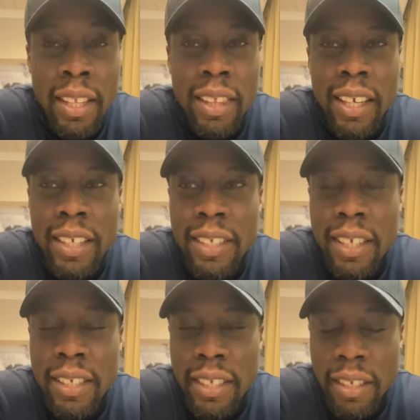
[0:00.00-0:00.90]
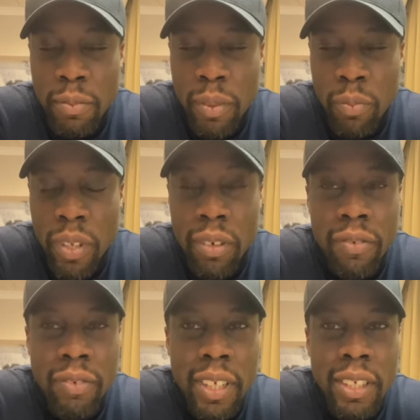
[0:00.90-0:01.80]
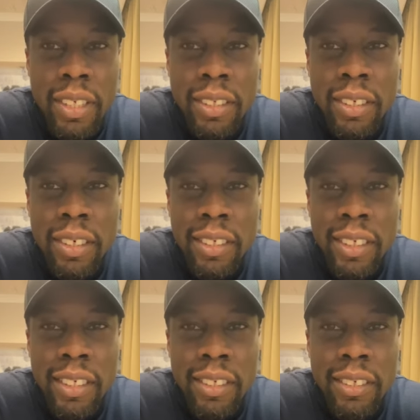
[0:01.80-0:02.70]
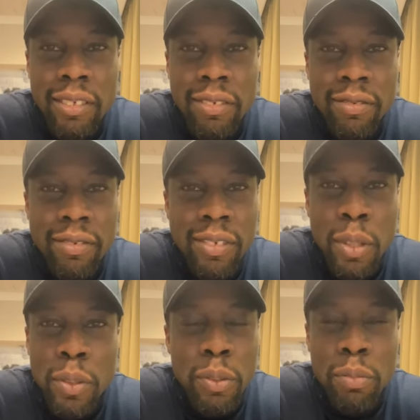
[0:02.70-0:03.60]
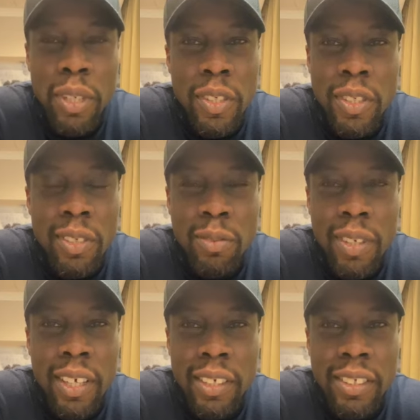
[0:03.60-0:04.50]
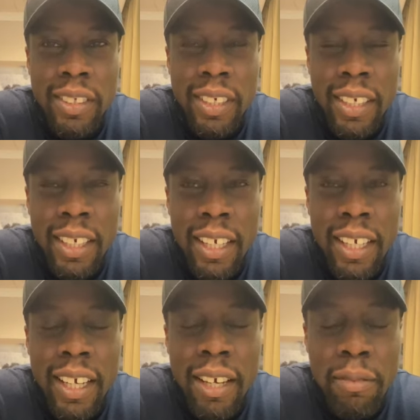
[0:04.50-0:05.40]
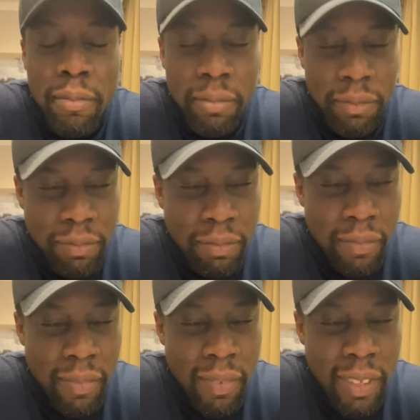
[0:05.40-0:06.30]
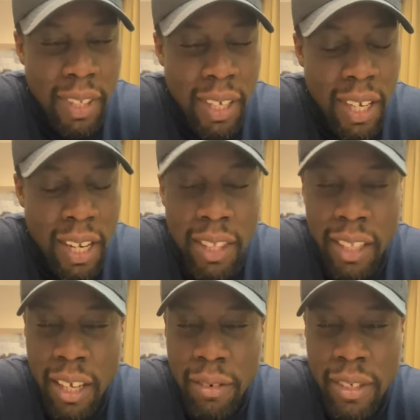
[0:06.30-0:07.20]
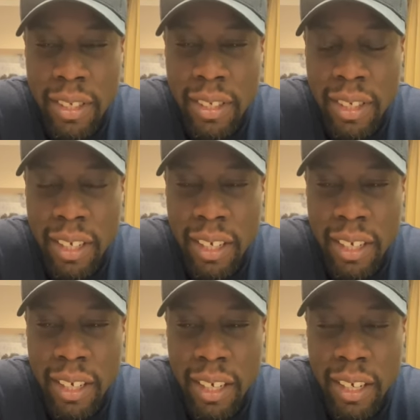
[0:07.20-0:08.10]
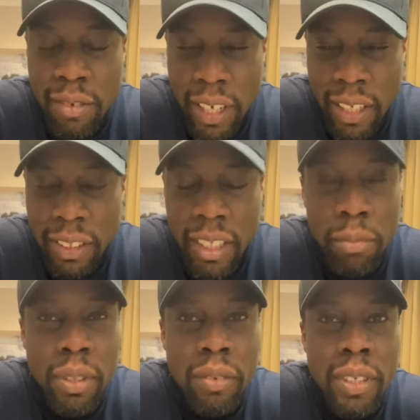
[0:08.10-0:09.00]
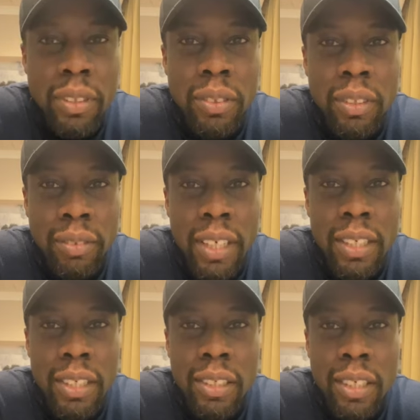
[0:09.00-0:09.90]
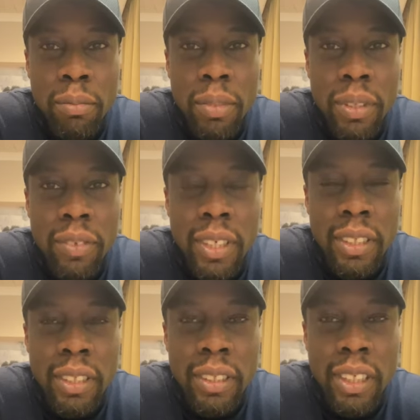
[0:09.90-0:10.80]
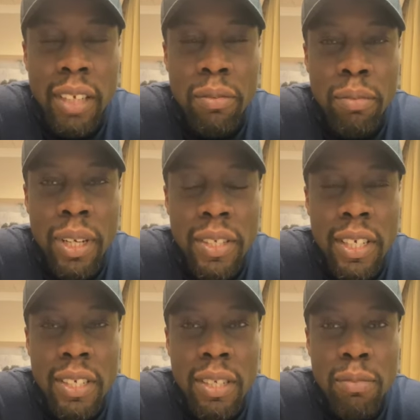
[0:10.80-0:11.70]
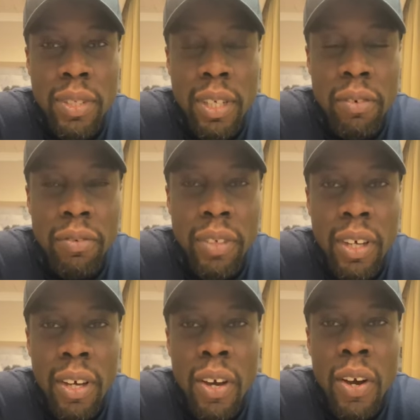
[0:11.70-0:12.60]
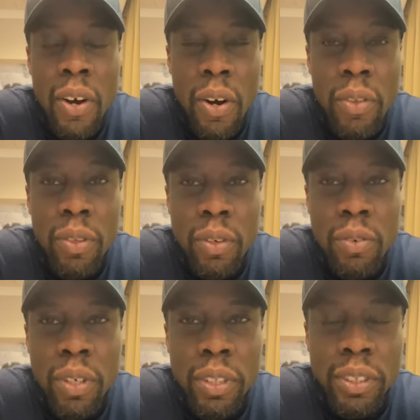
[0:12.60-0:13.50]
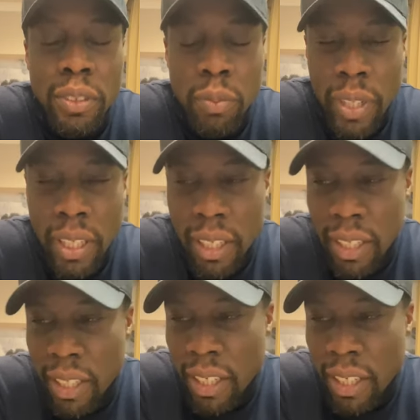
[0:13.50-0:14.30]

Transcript: The thing is, this is that when we are offended, God can not do much with us. Um, and I think there is a great example of this, or the greatest example of this, is given by Jesus himself on the cross when